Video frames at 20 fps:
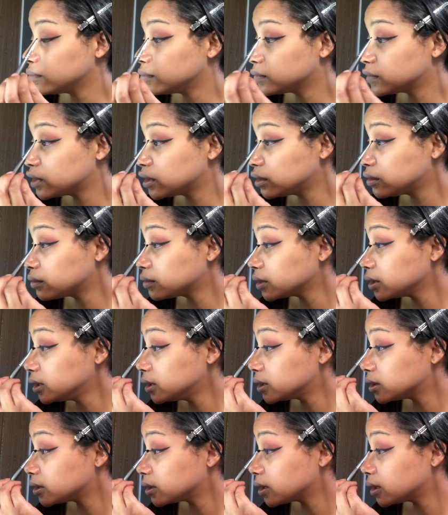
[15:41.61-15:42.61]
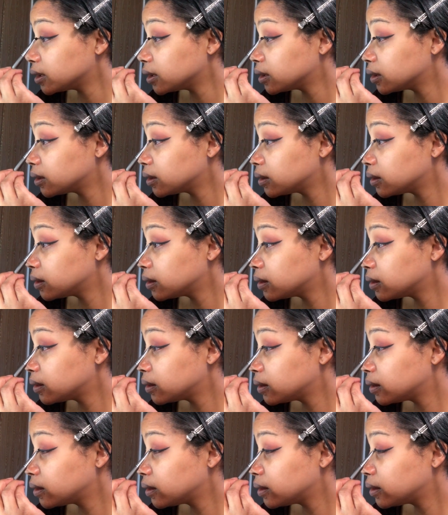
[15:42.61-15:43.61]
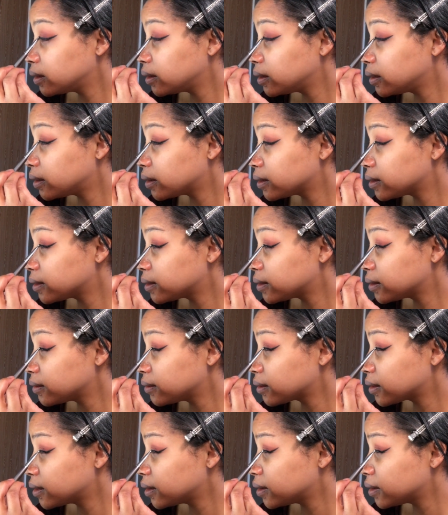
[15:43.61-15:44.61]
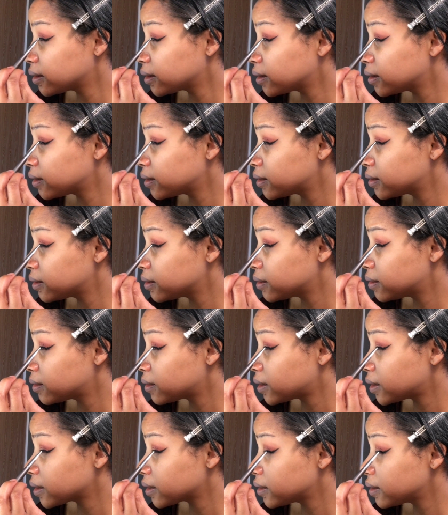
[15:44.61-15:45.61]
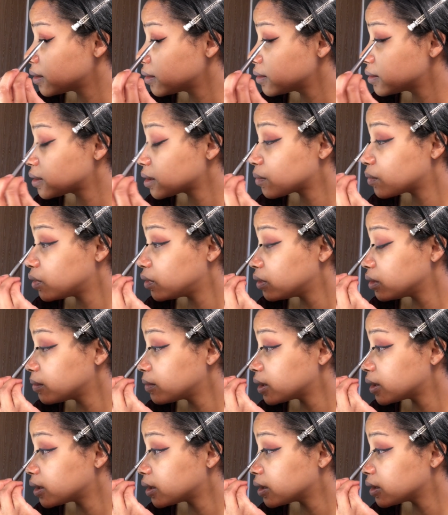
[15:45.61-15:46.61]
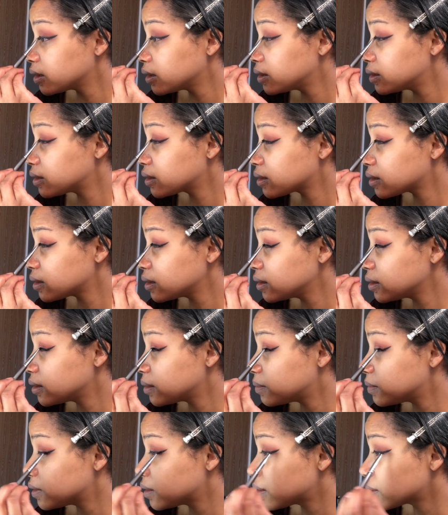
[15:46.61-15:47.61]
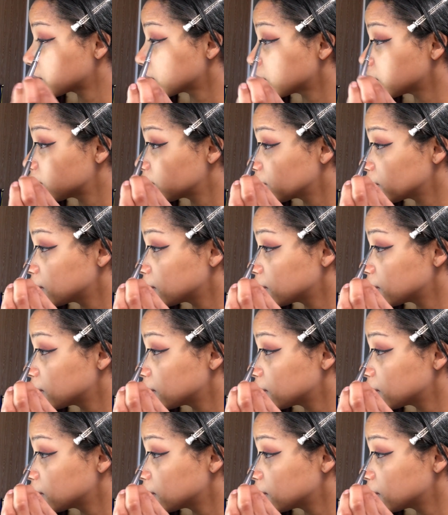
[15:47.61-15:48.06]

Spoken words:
just recently, and I still can't get it to drag. See how it's like pulling my eyelids? Slightly obnoxious.